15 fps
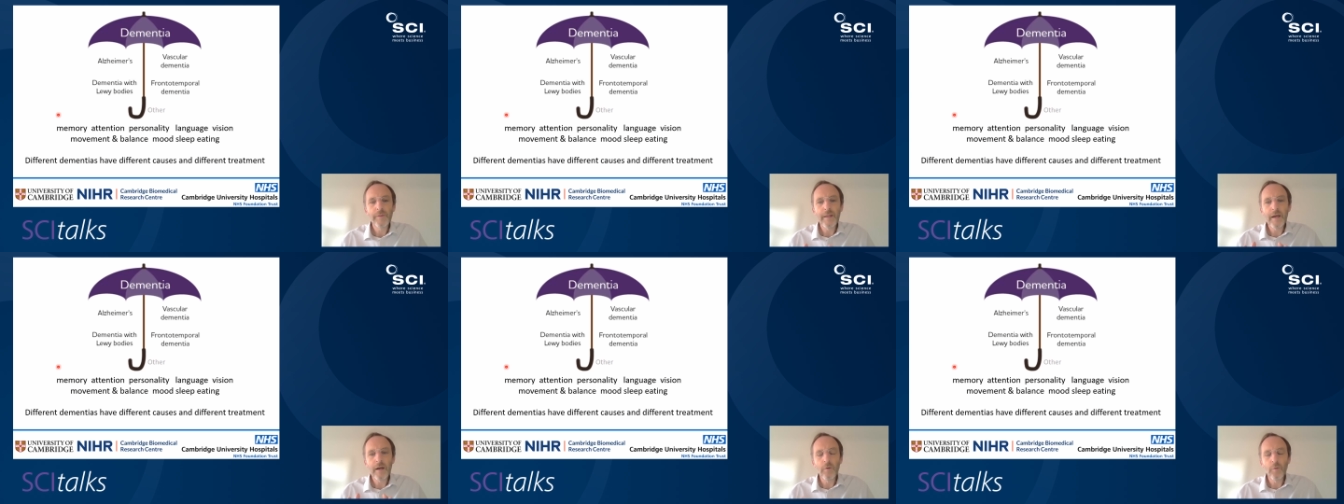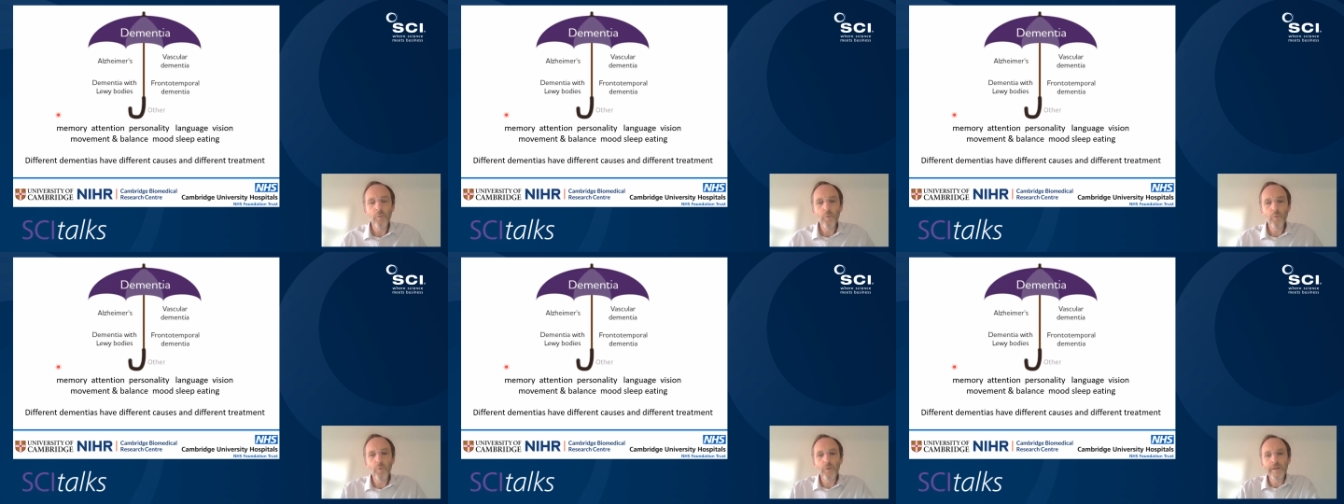Now,
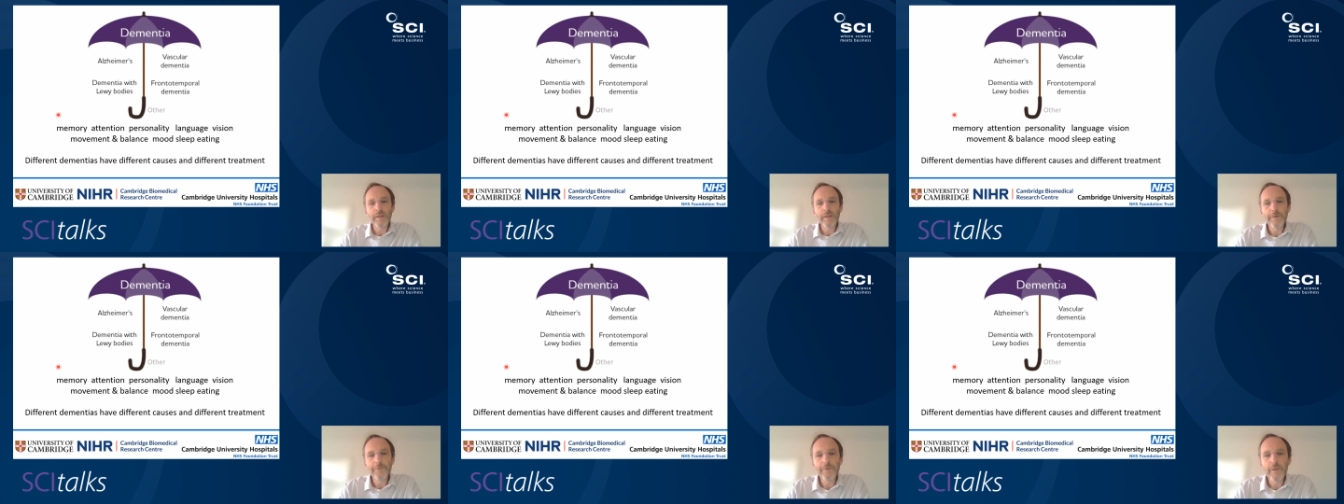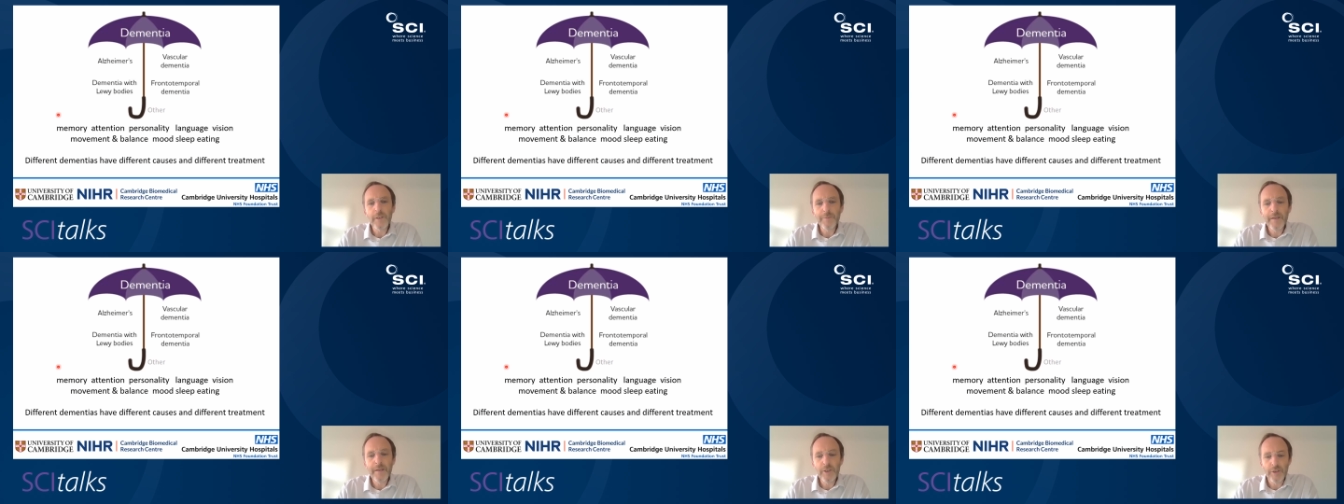these different
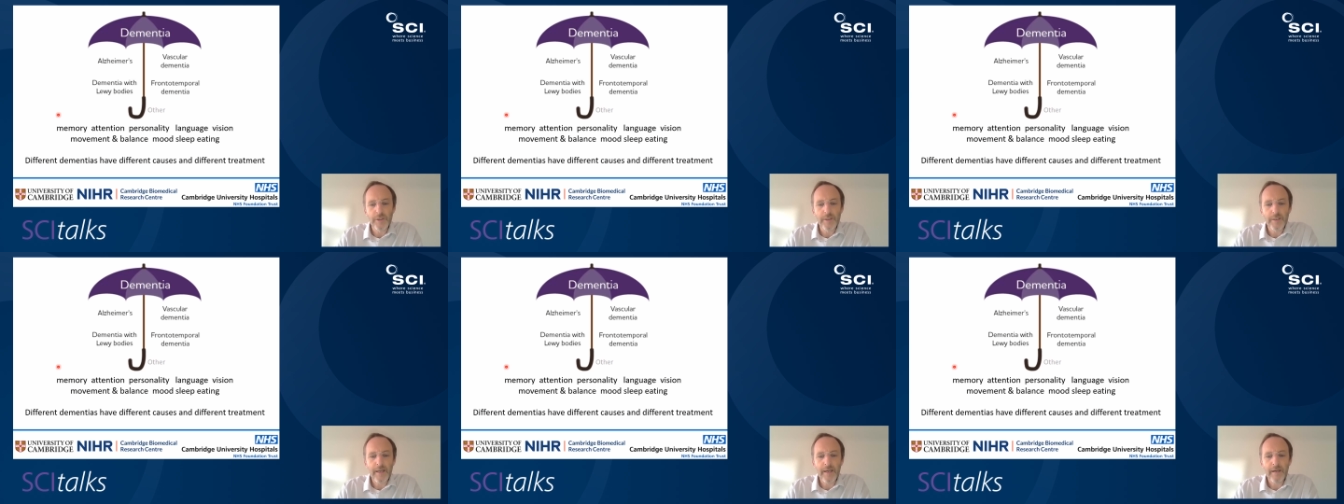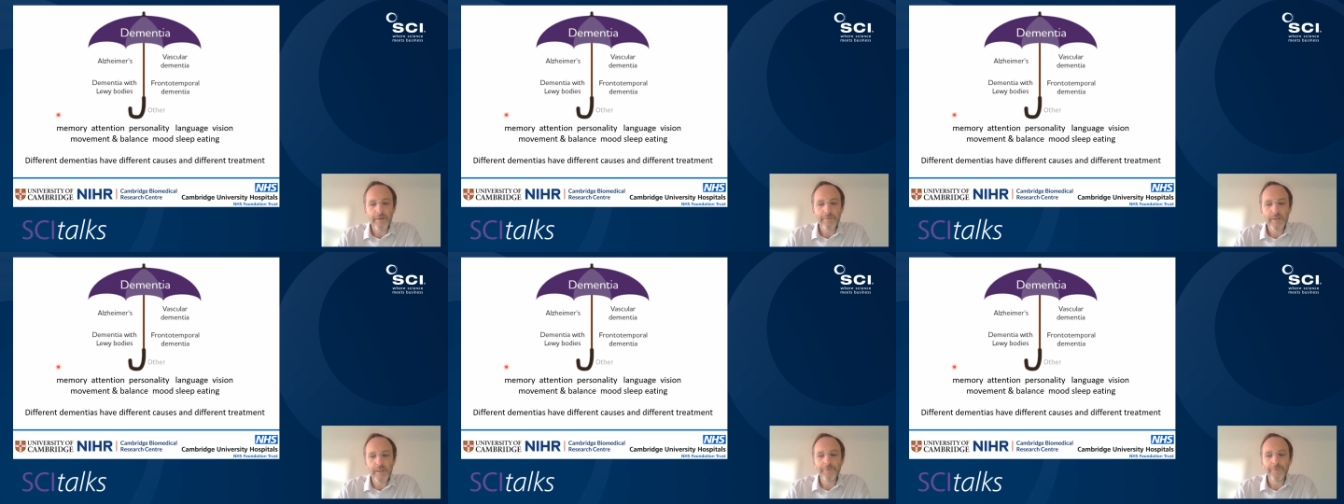dementias
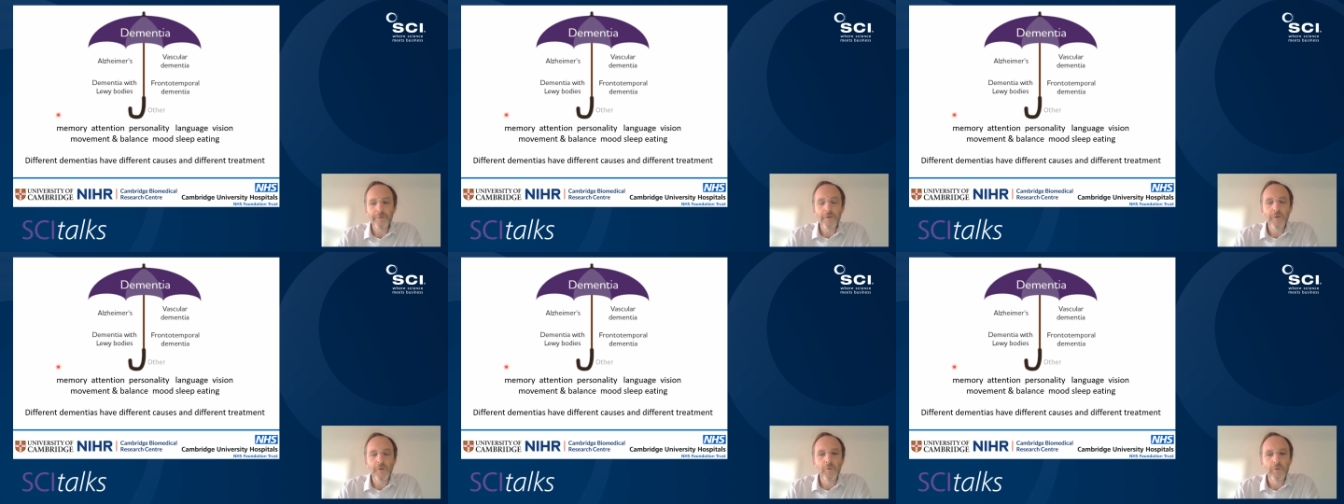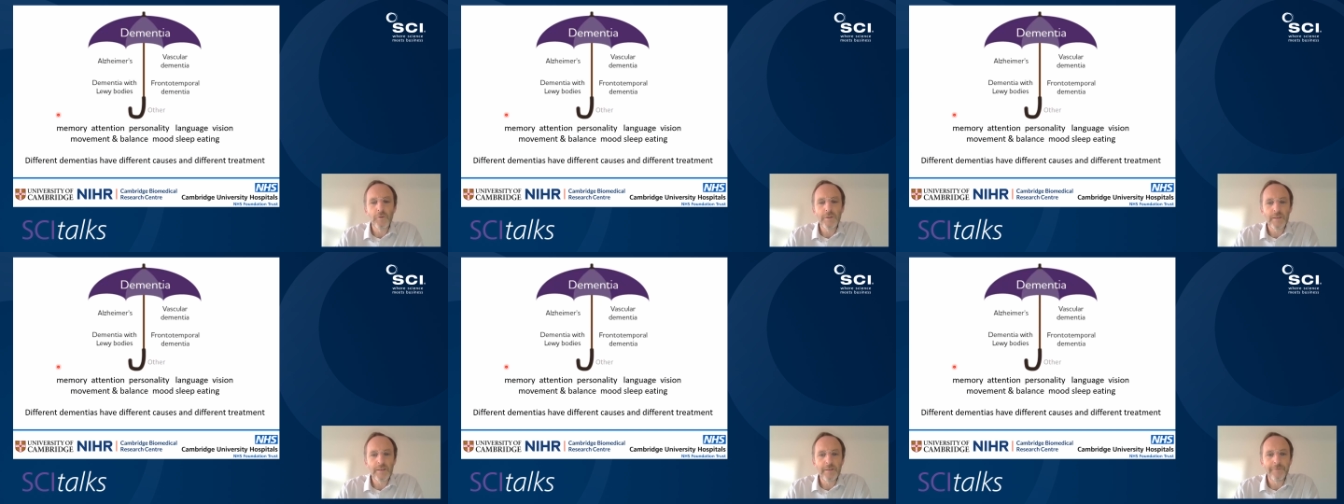have different
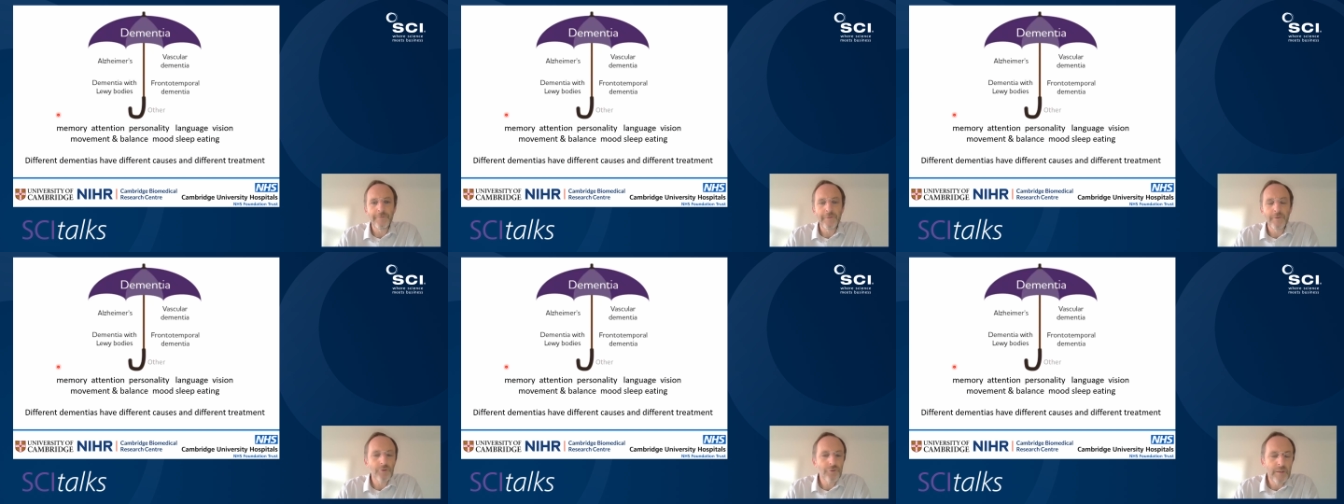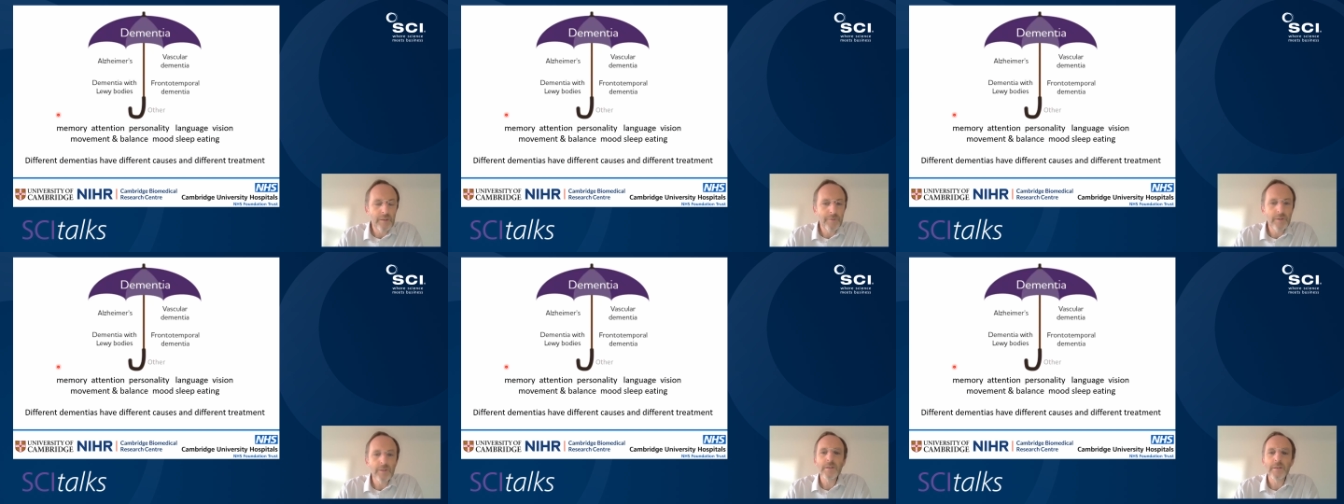causes and different
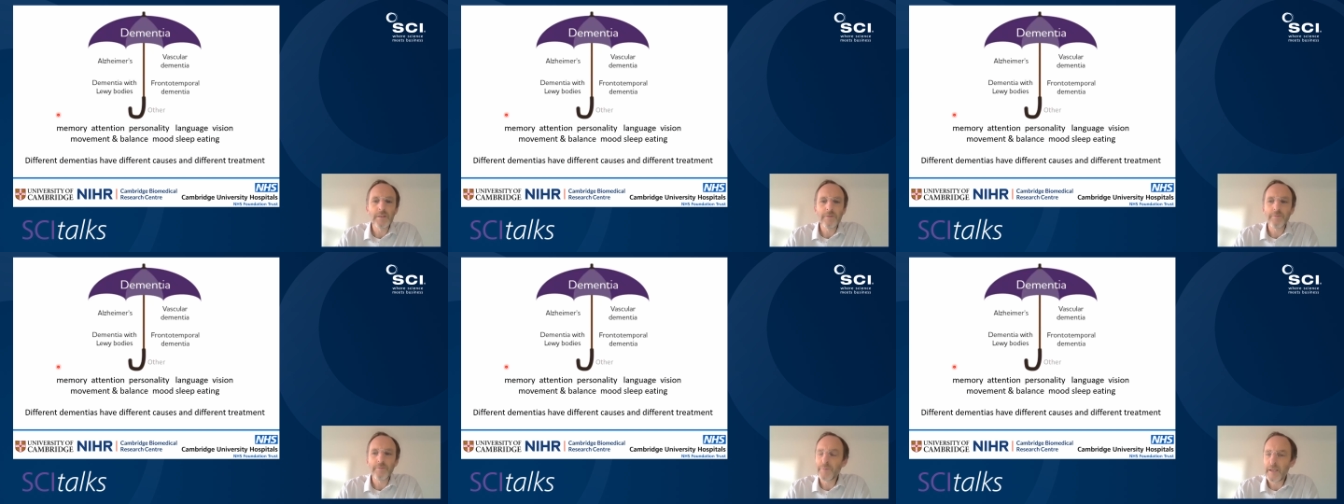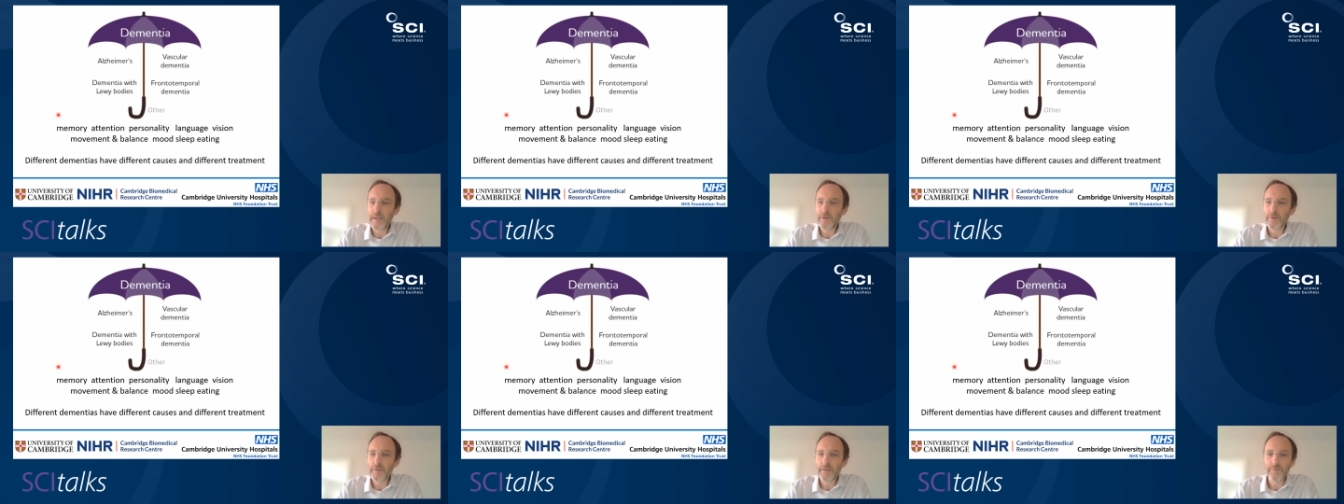treatments and different
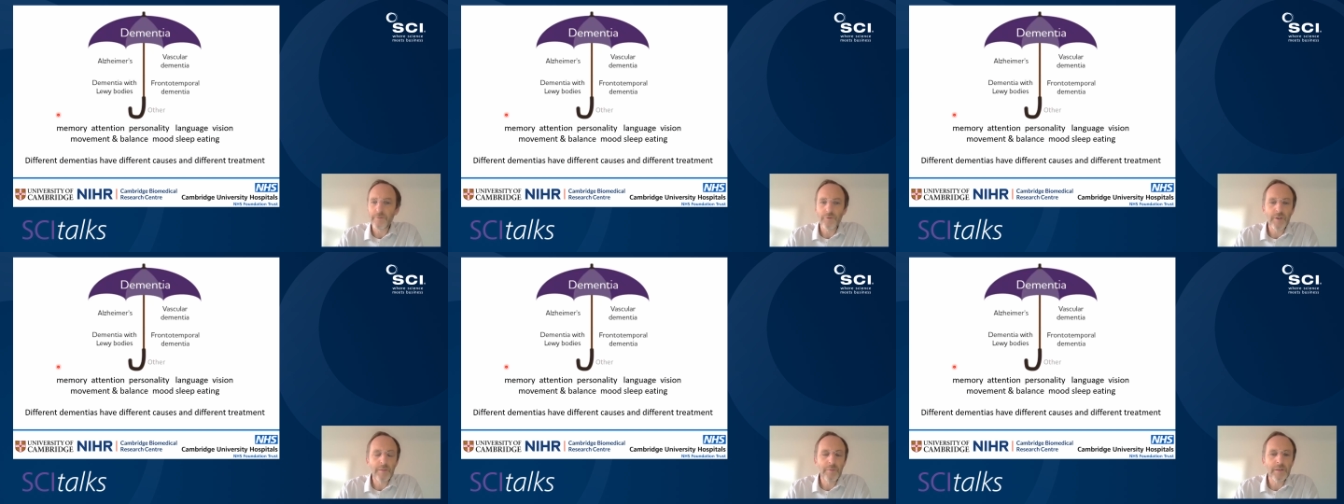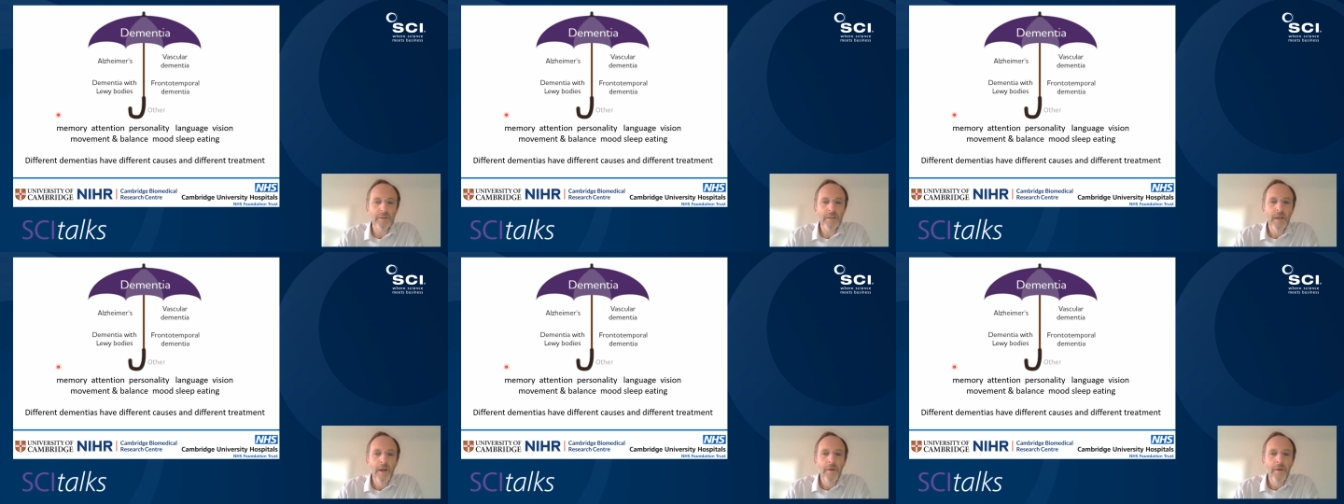treatments.